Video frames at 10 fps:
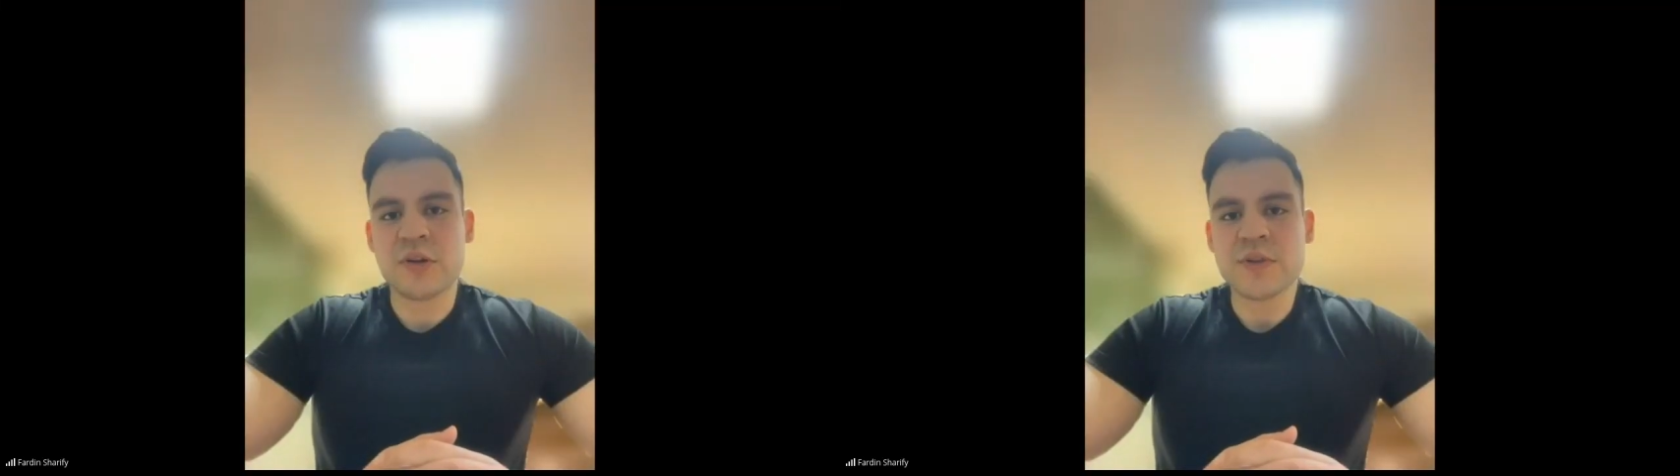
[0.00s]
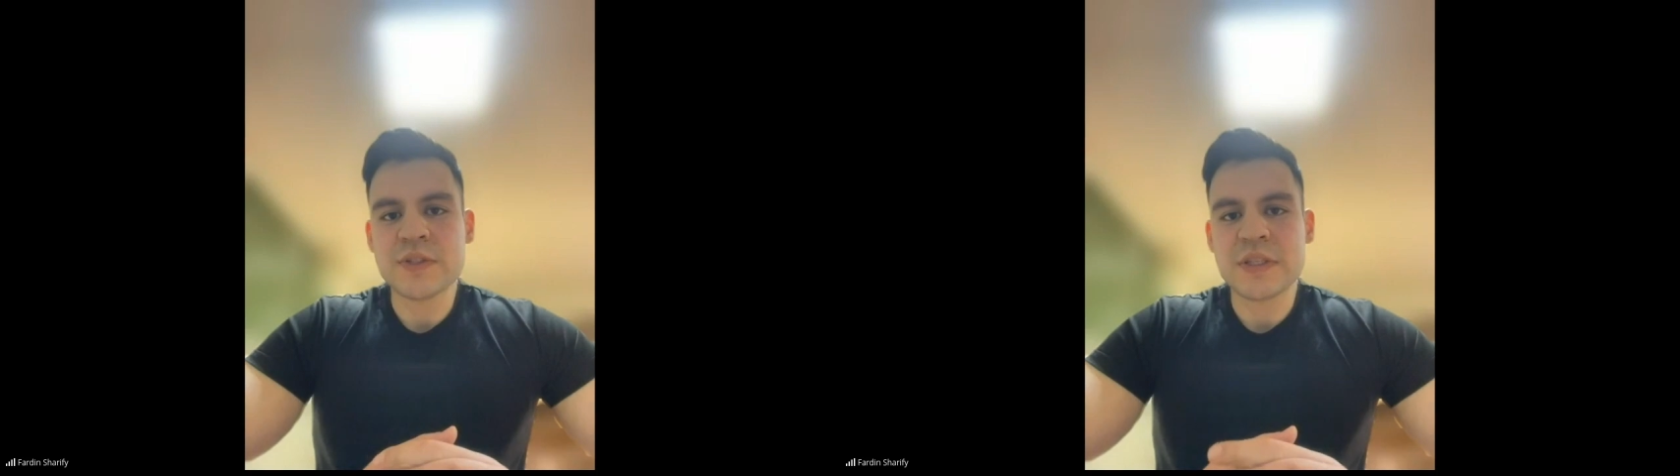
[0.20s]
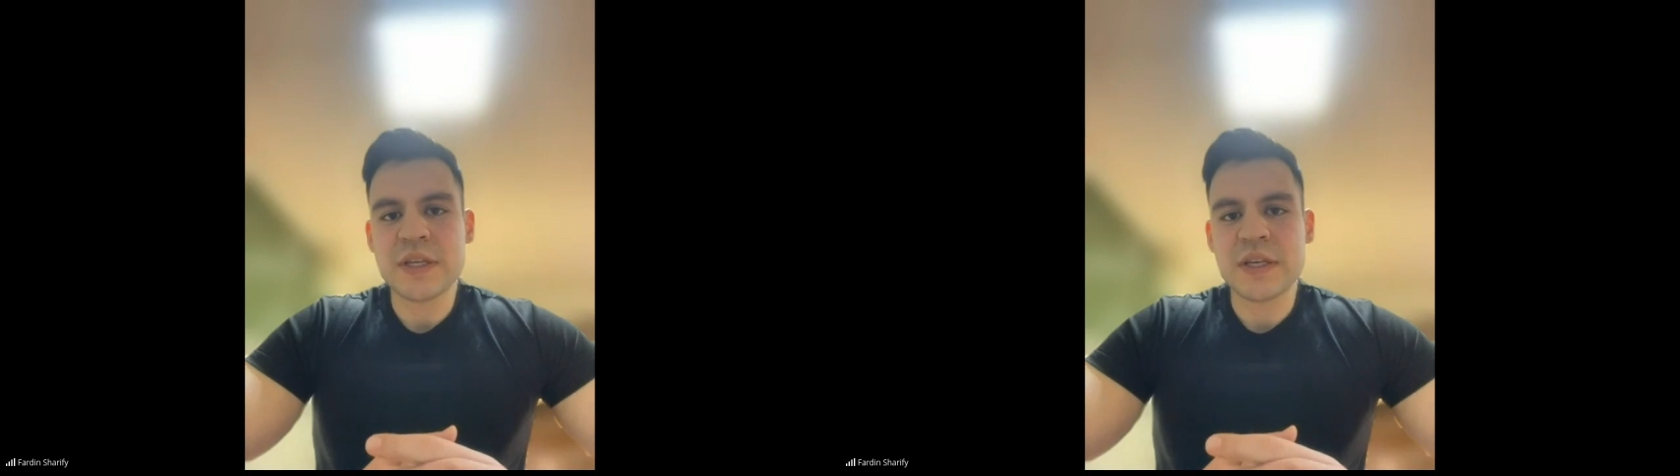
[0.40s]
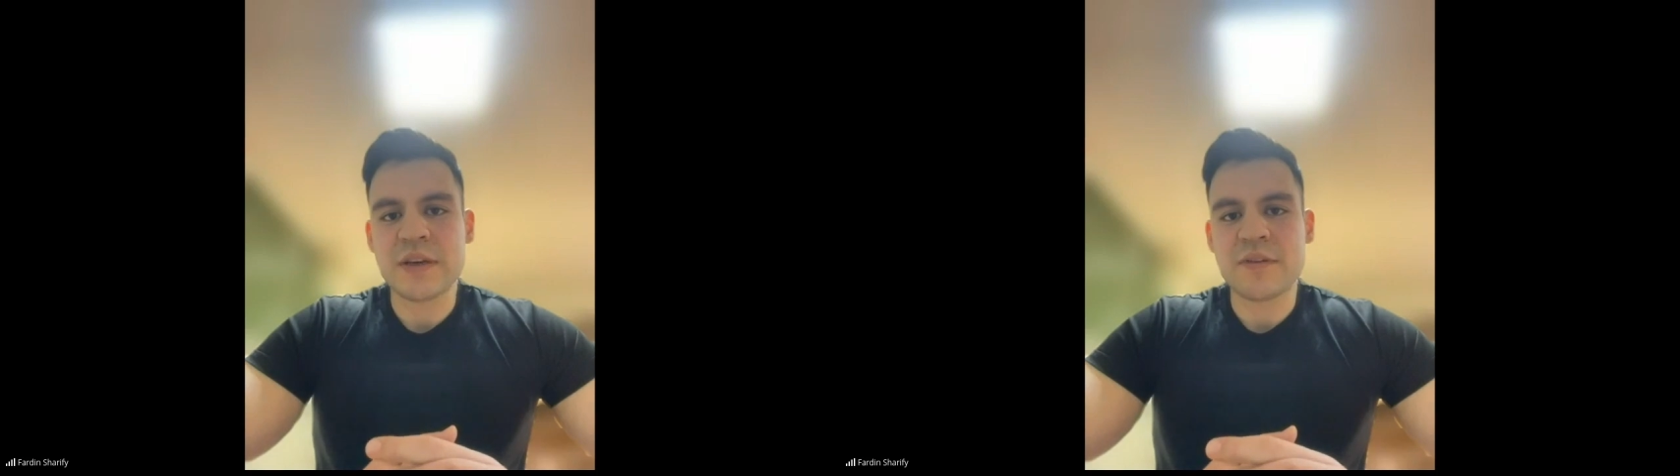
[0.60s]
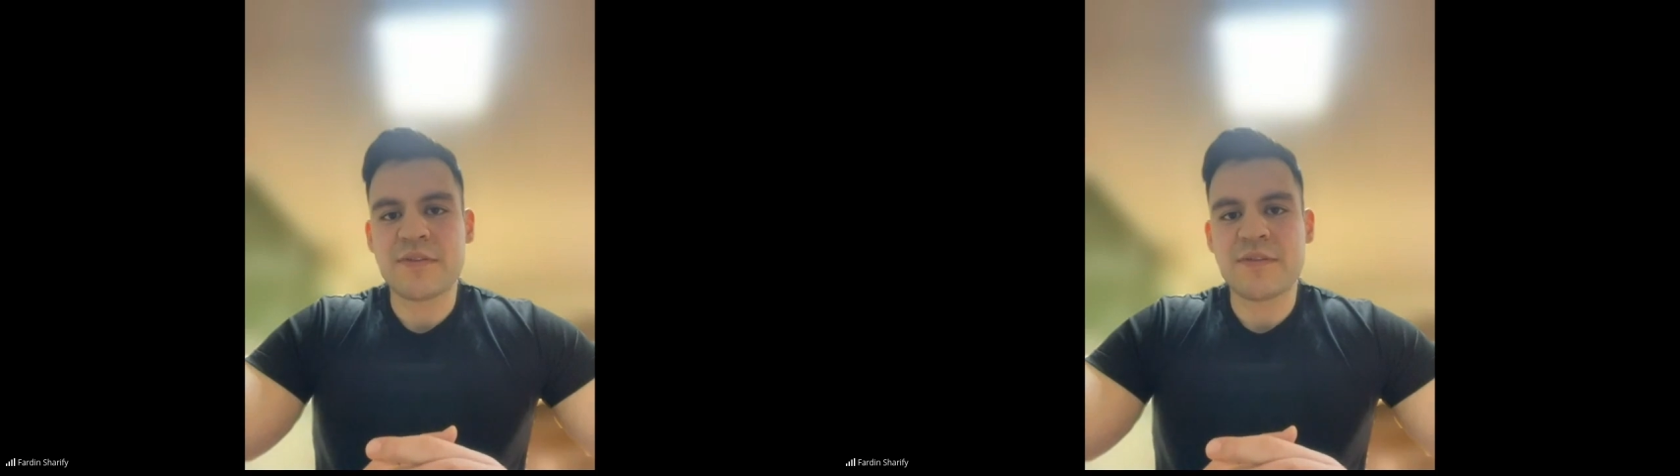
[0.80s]

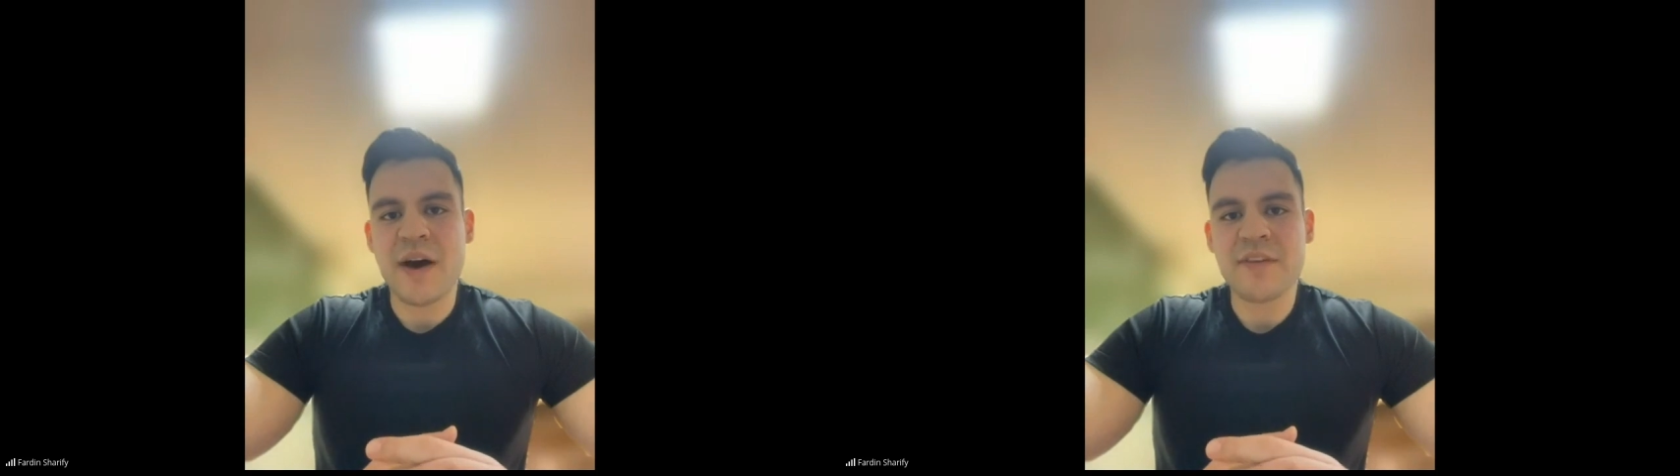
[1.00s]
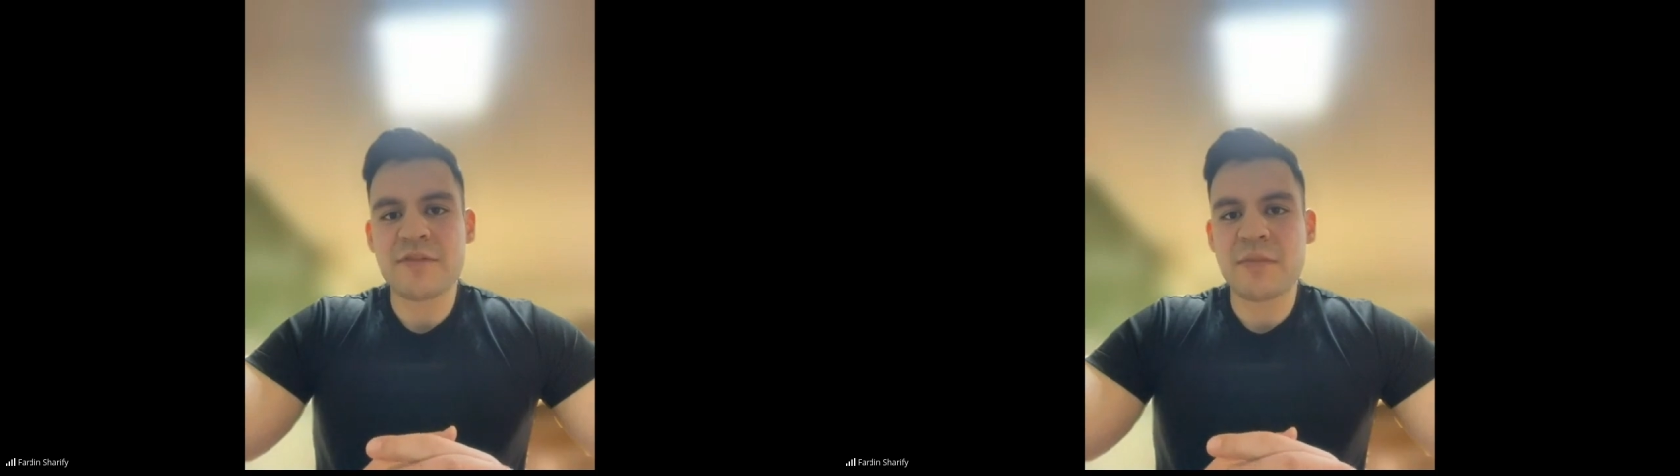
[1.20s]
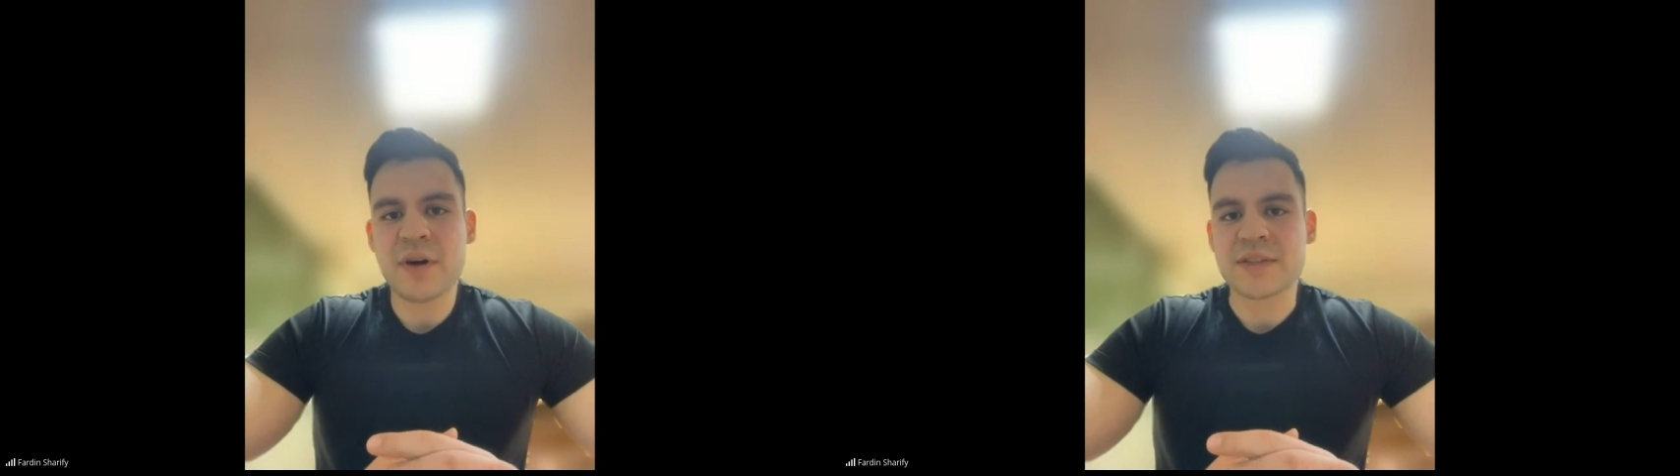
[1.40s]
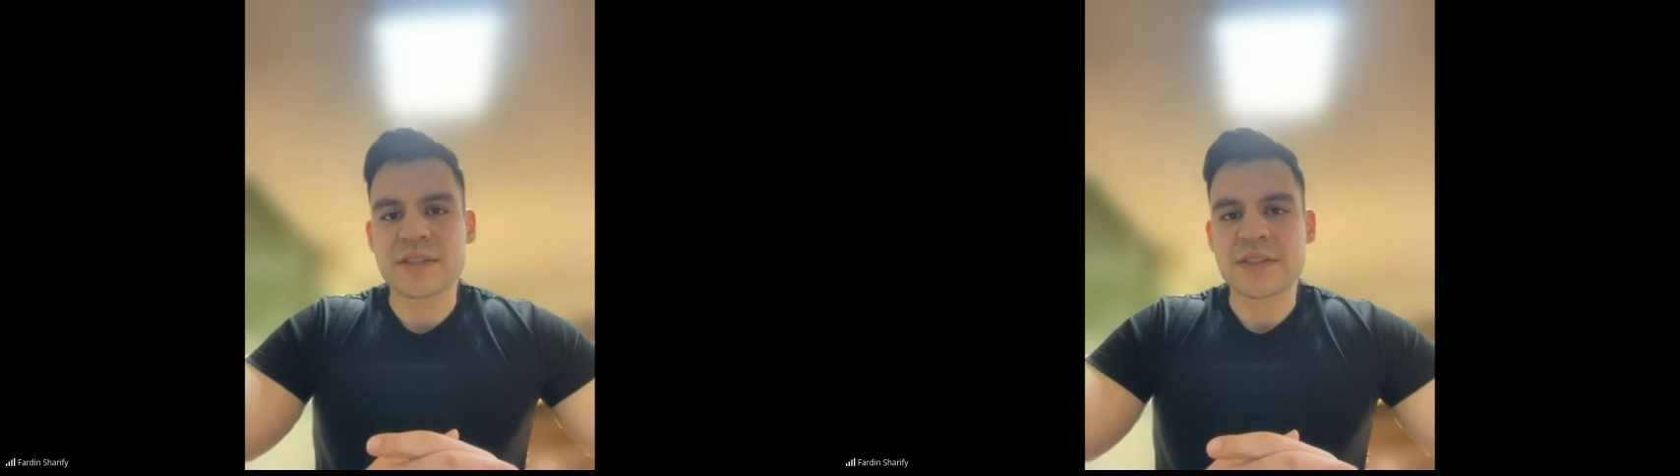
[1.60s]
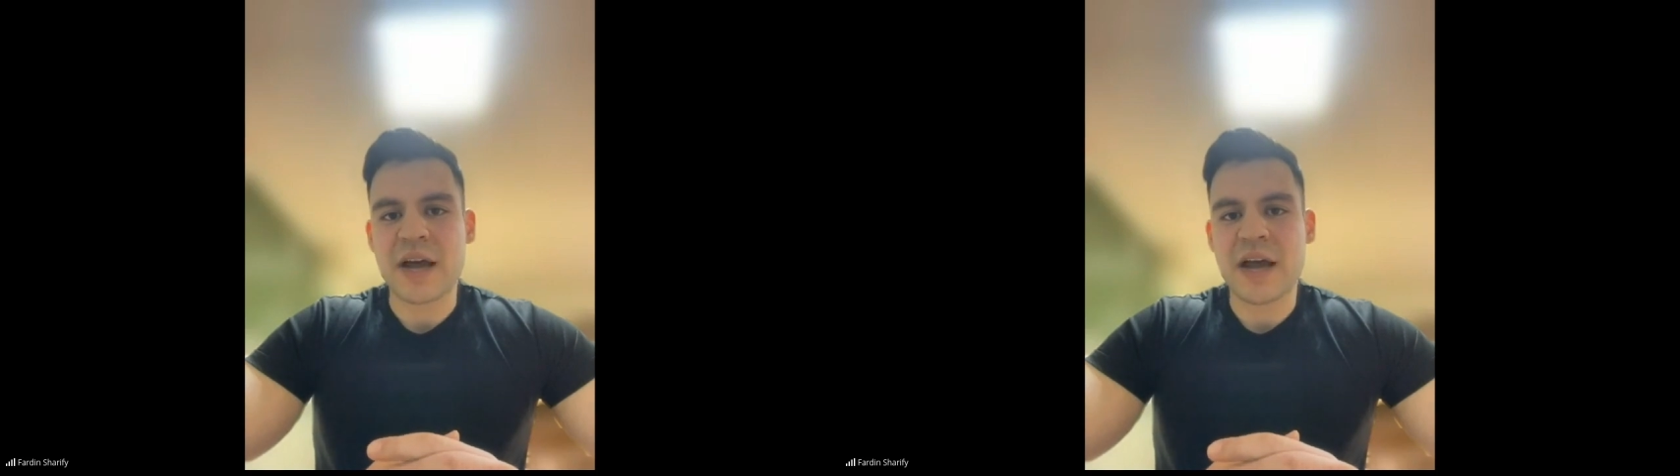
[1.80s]
closely 5 months.